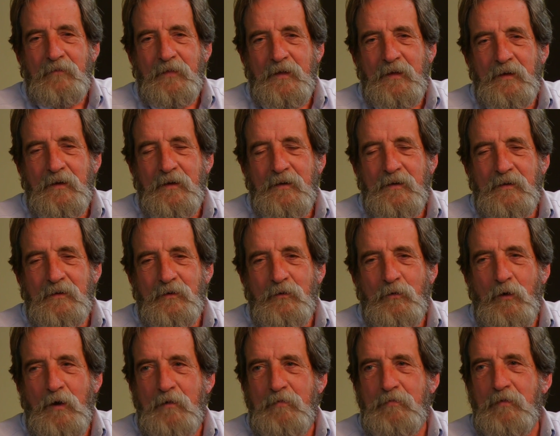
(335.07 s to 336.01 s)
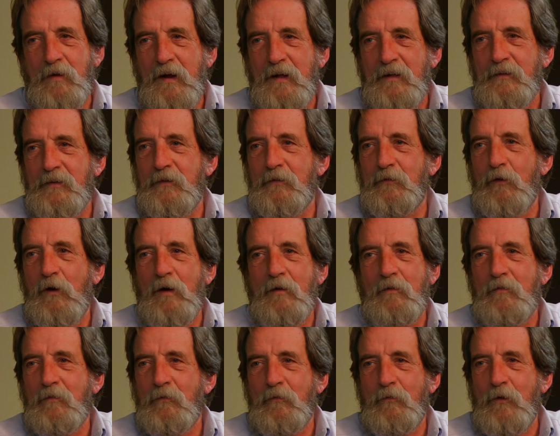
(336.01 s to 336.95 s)
Uh, quite frankly, why,
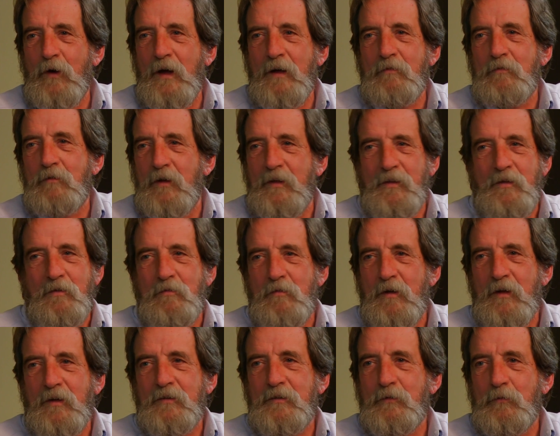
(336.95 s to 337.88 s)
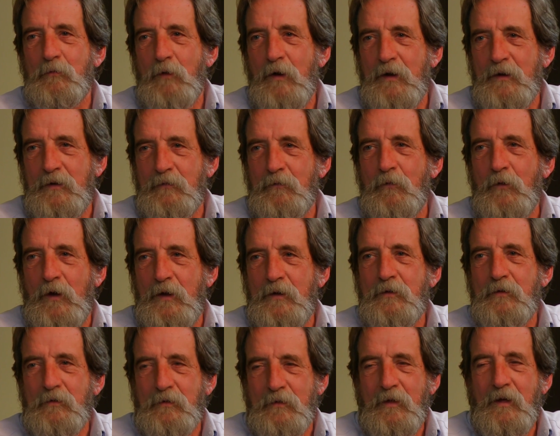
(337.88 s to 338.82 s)
why run the risk? Yeah. Why, why
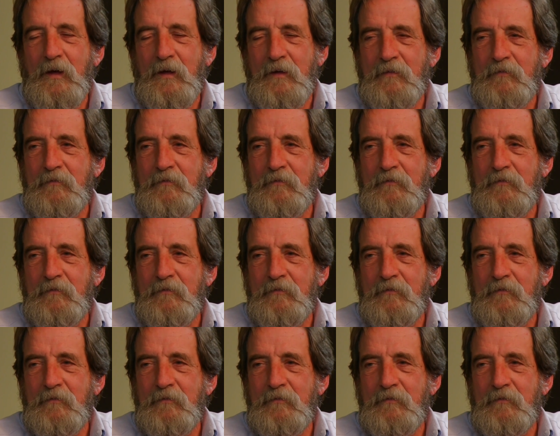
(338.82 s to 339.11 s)
do that?